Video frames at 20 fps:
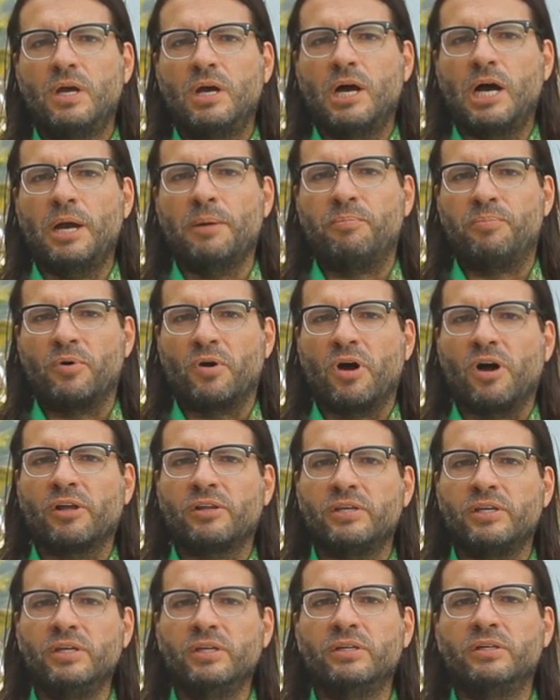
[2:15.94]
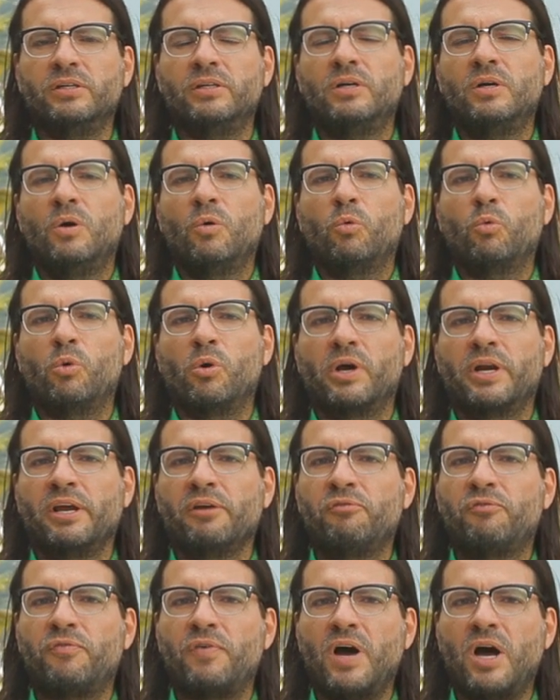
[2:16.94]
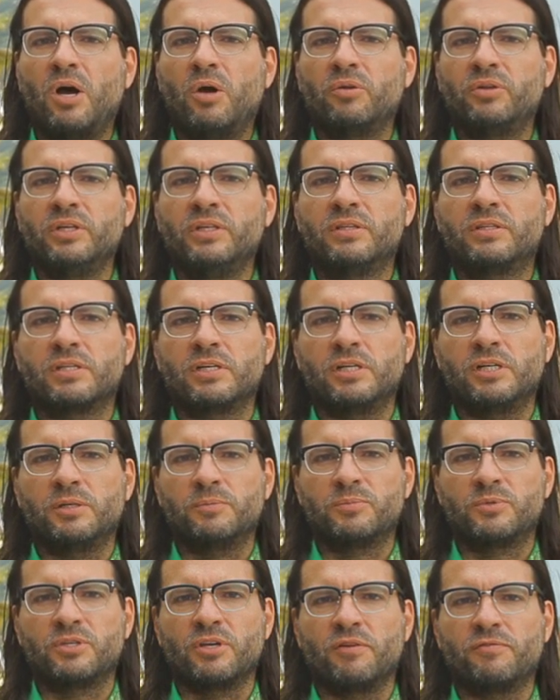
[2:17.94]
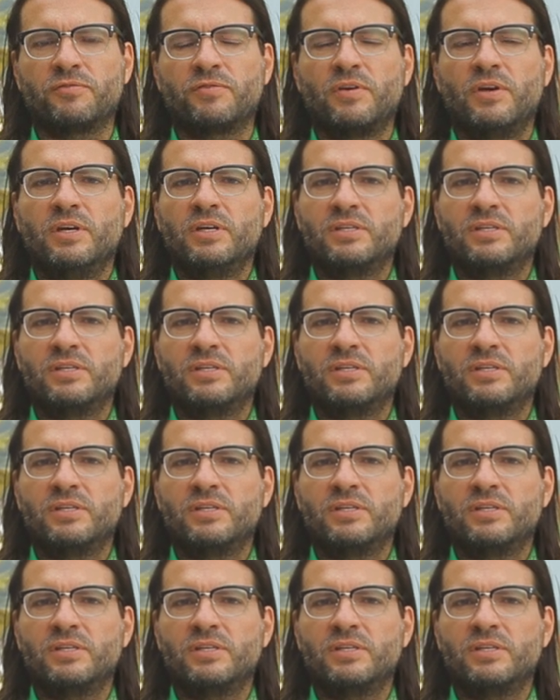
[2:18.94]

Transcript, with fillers: I brought here what I found in terms of